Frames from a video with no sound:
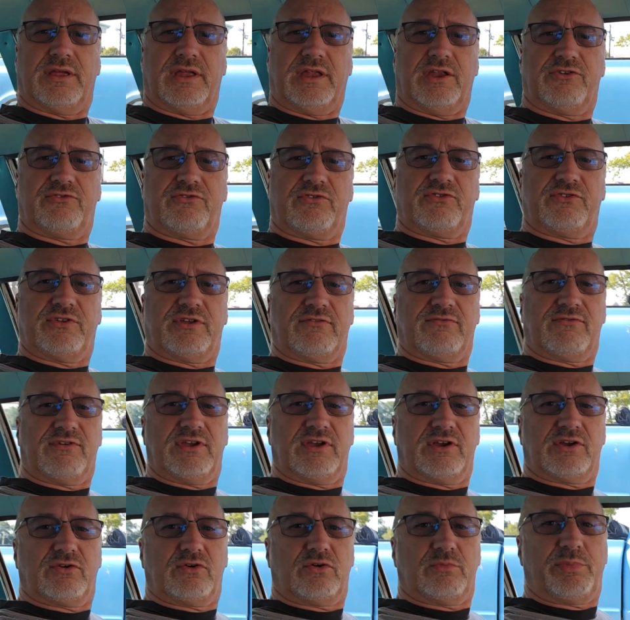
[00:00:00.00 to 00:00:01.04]
interesting
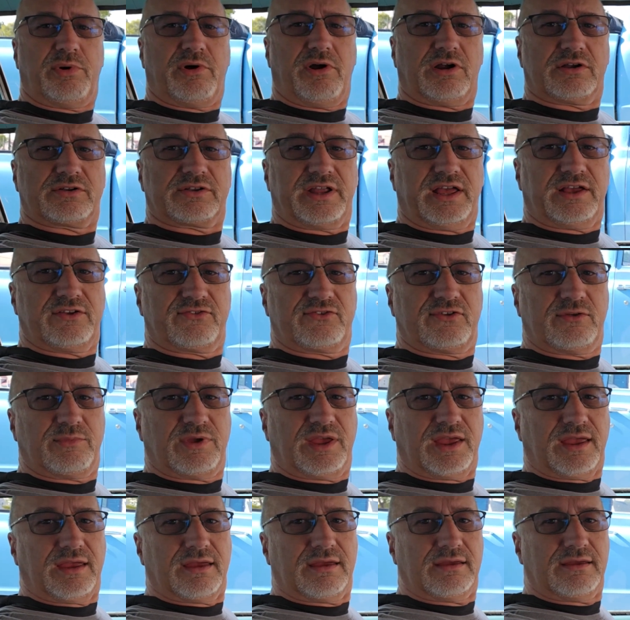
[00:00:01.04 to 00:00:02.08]
vehicle parked next to
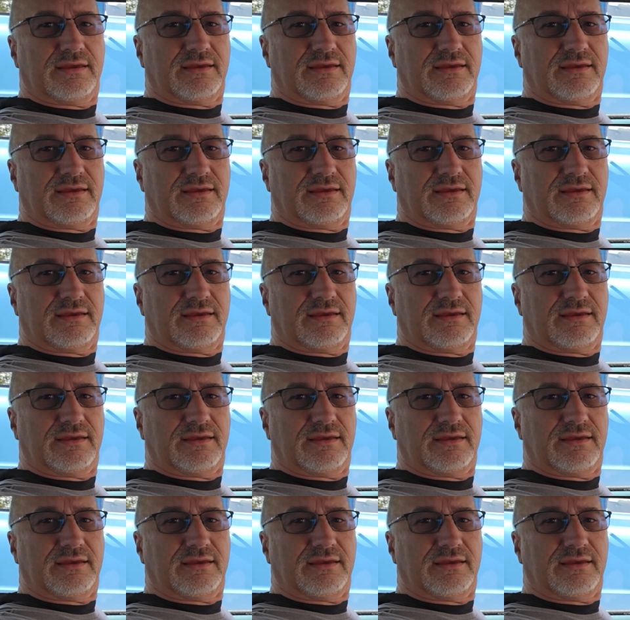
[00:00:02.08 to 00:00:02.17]
me.